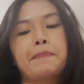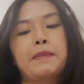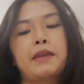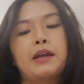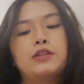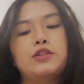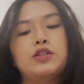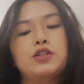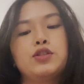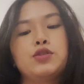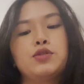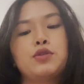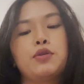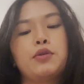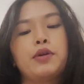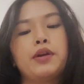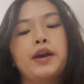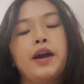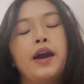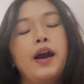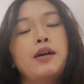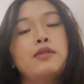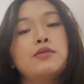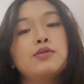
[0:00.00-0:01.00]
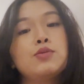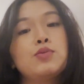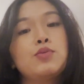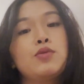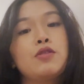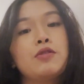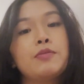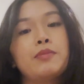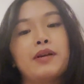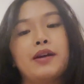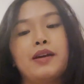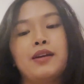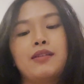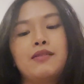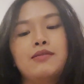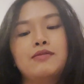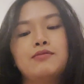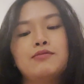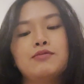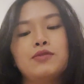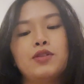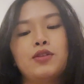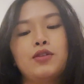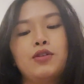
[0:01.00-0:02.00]
she's throwing a
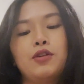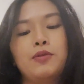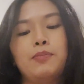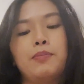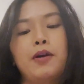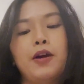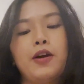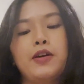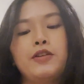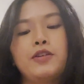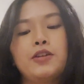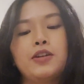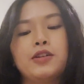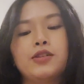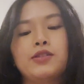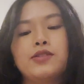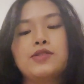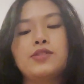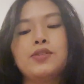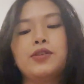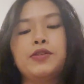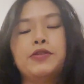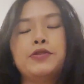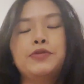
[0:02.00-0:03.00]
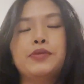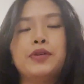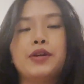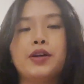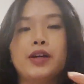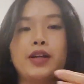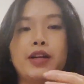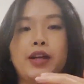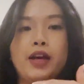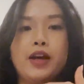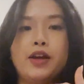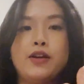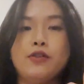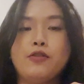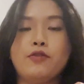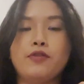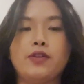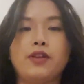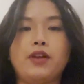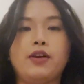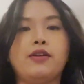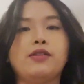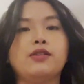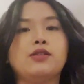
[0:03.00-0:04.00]
housewarming with her partner. So we're gonna head
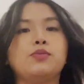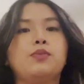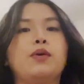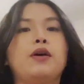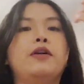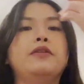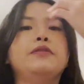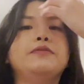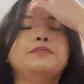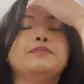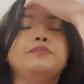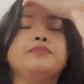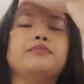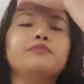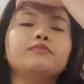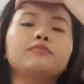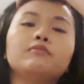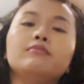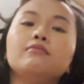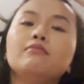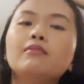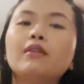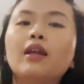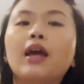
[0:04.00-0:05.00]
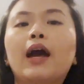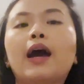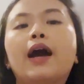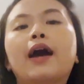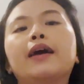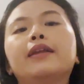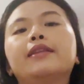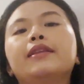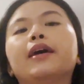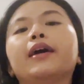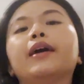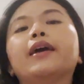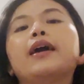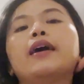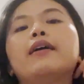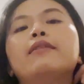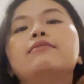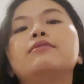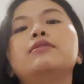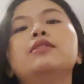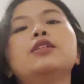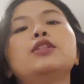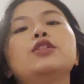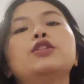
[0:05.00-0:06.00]
over there as well and like
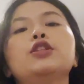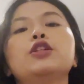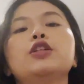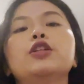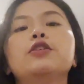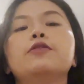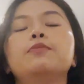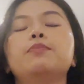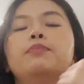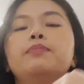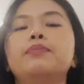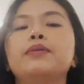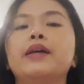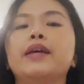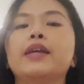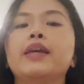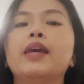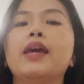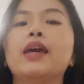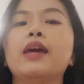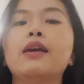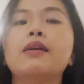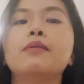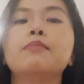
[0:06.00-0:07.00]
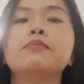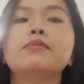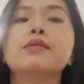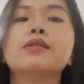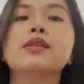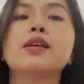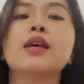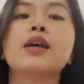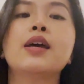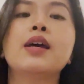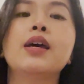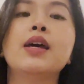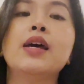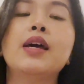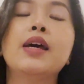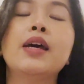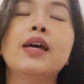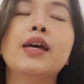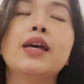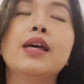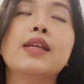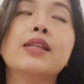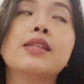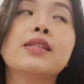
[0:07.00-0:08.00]
have dinner, play games
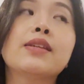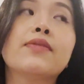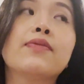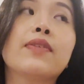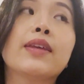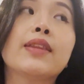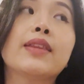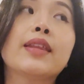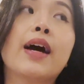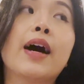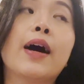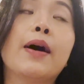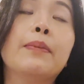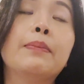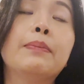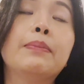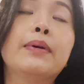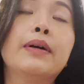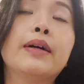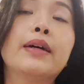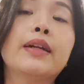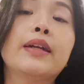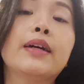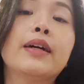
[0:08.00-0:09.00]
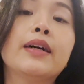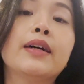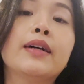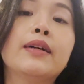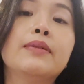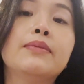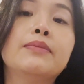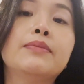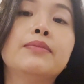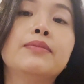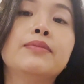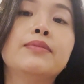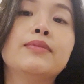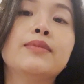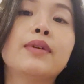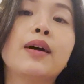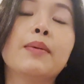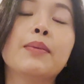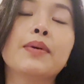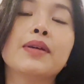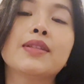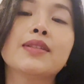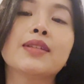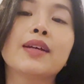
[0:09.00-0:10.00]
and stuff like that. But I'm
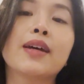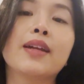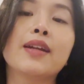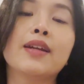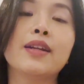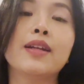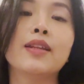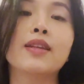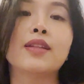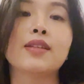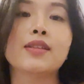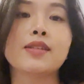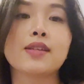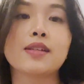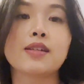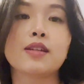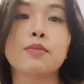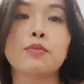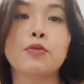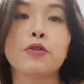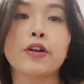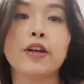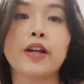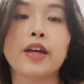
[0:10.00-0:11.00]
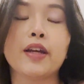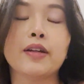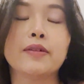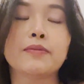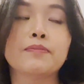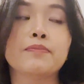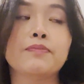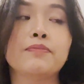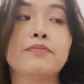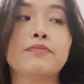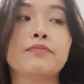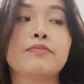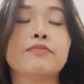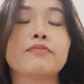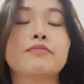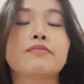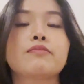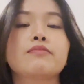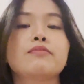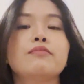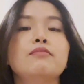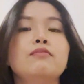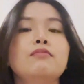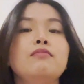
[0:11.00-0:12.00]
excited. And then Sunday morning,
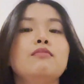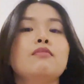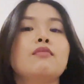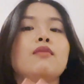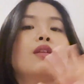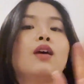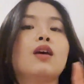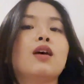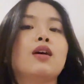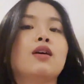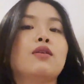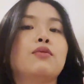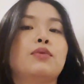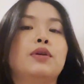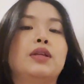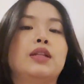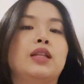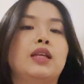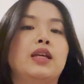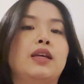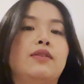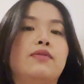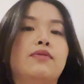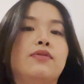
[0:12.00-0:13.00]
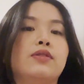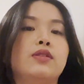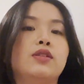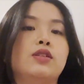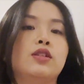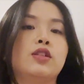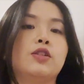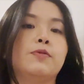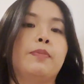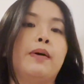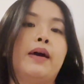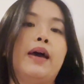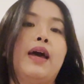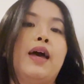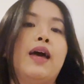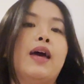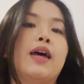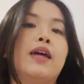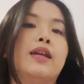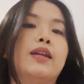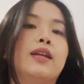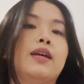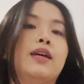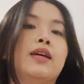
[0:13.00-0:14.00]
we leave to
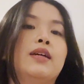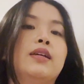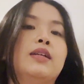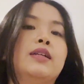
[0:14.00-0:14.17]
Japan.